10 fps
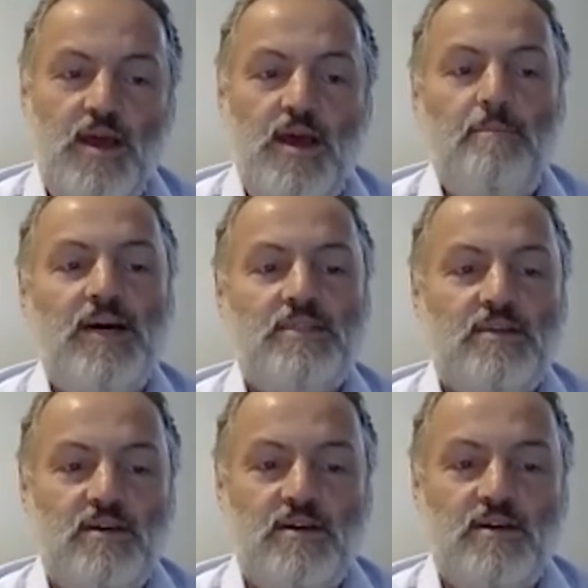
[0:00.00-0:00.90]
But
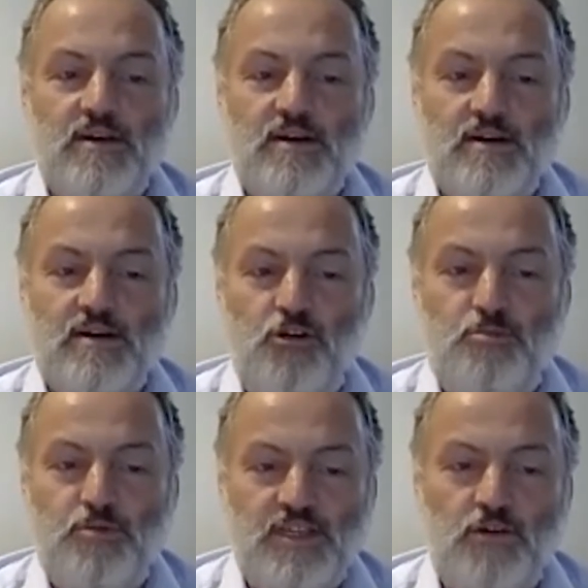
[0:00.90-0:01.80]

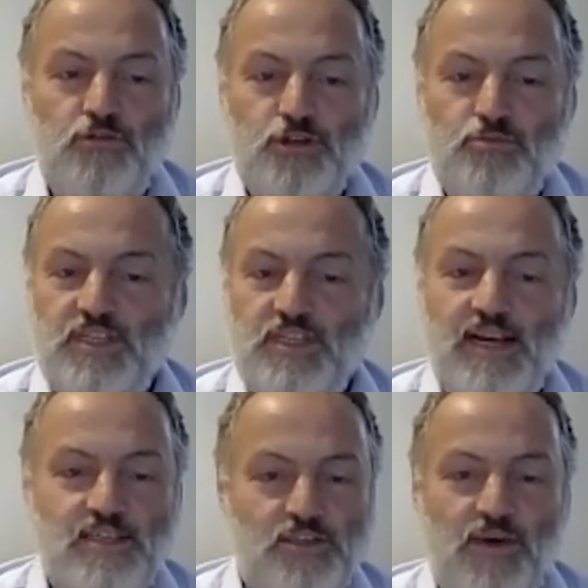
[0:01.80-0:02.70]
nobody knows what the
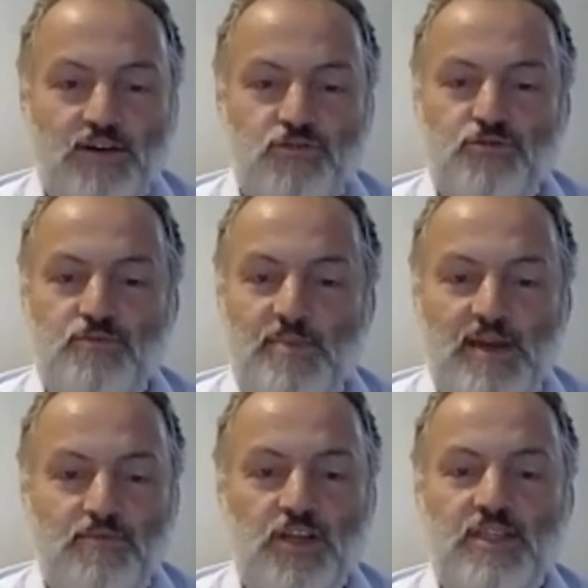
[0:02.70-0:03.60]
next virus will be,
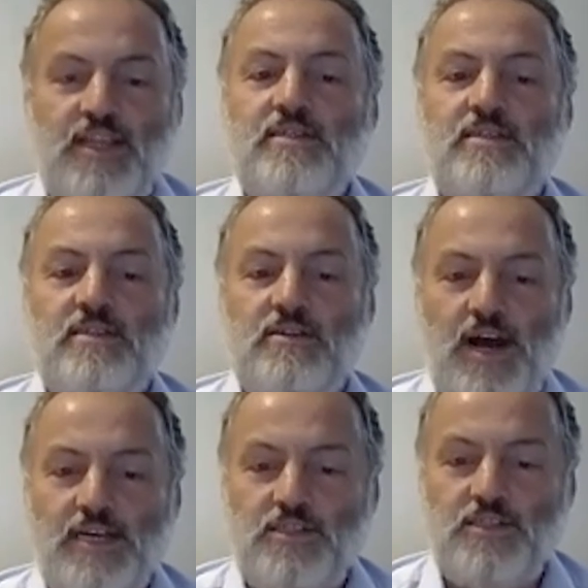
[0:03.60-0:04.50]
what the next
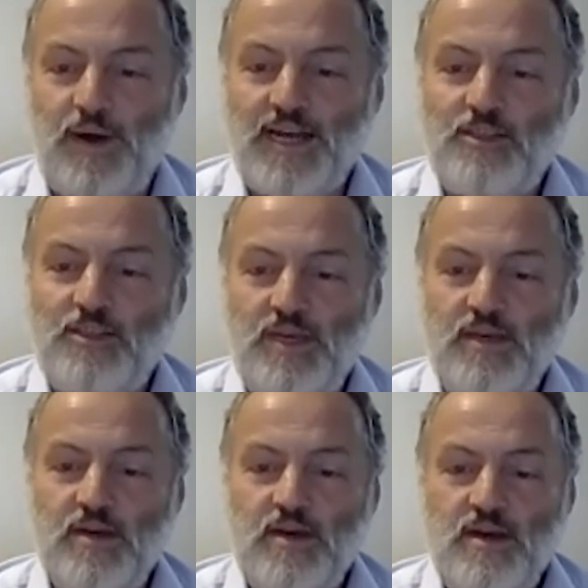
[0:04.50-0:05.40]
crisis might be.
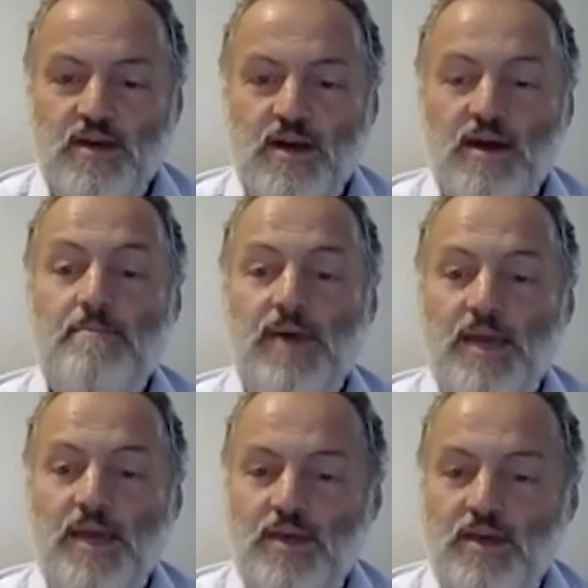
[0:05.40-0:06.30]
And
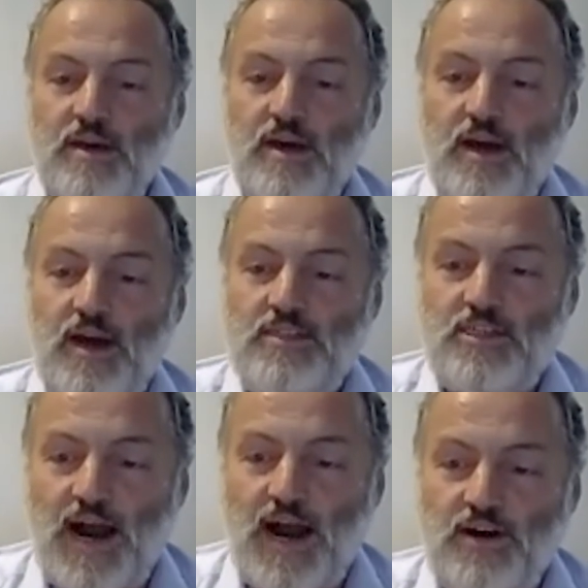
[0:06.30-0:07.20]
maybe it's a
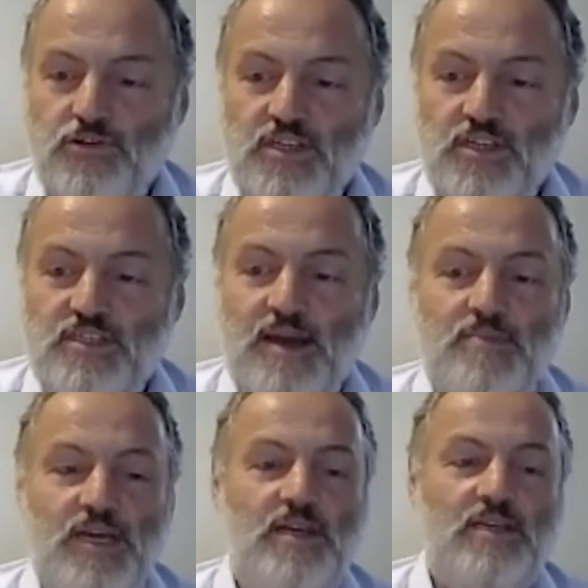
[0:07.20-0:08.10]
virus that can
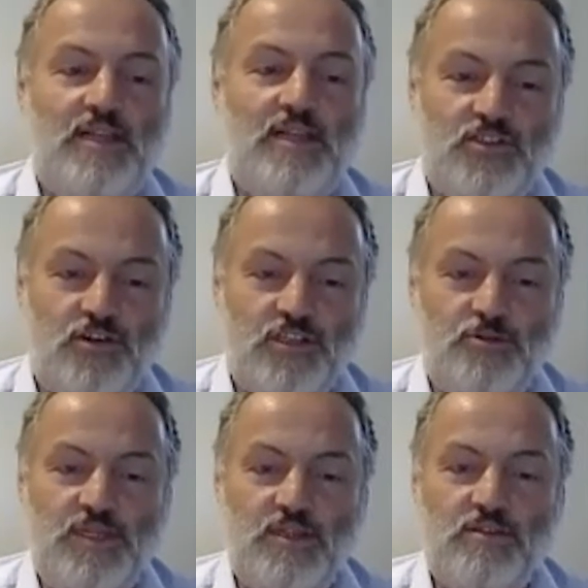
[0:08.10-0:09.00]
be easily
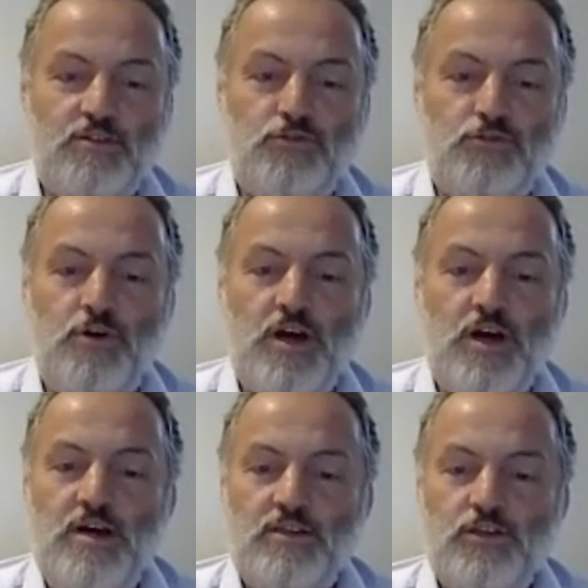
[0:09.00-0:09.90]
transmitted through
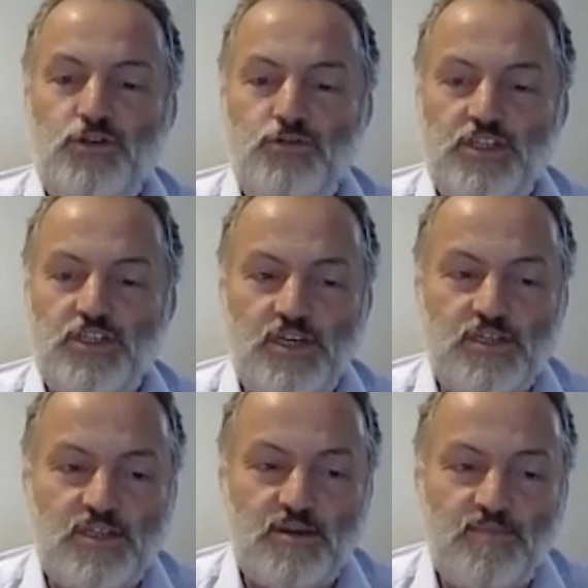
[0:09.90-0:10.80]
the sewage
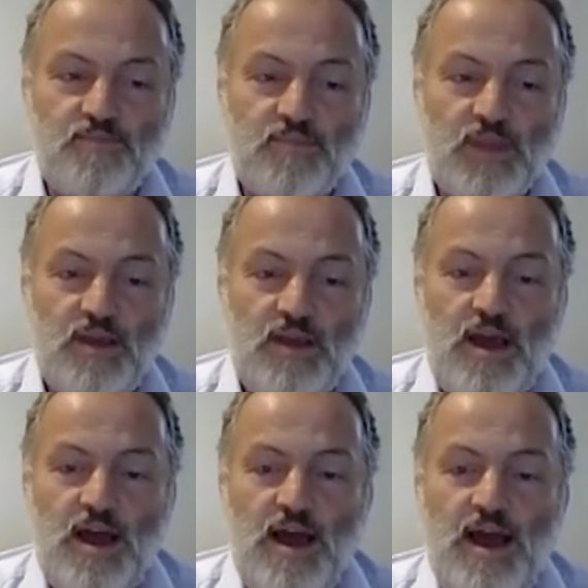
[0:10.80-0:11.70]
system.
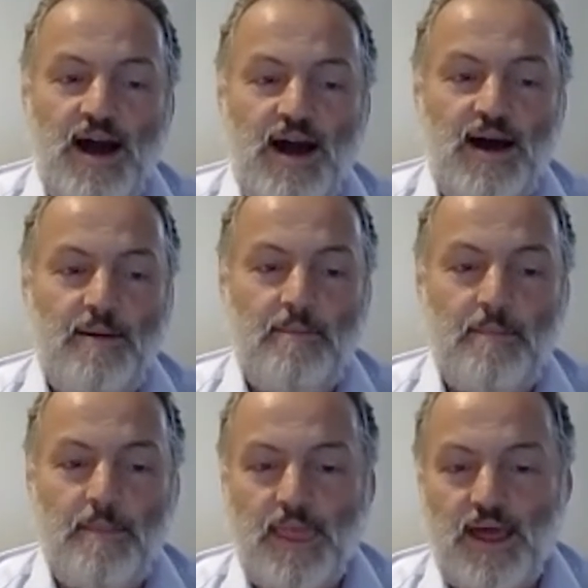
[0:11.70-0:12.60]

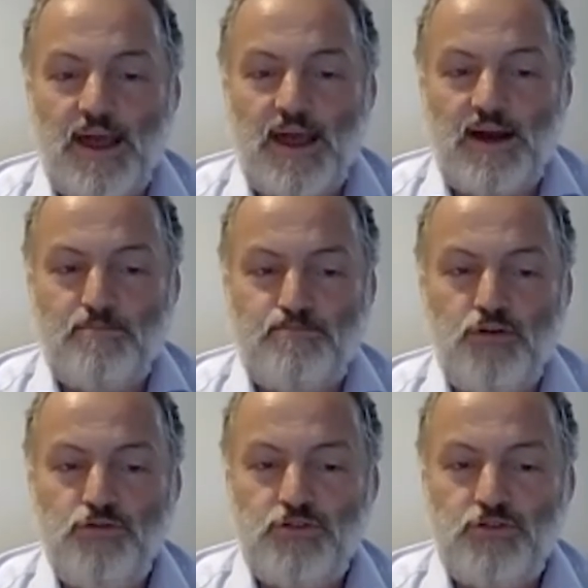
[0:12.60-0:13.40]
Polluted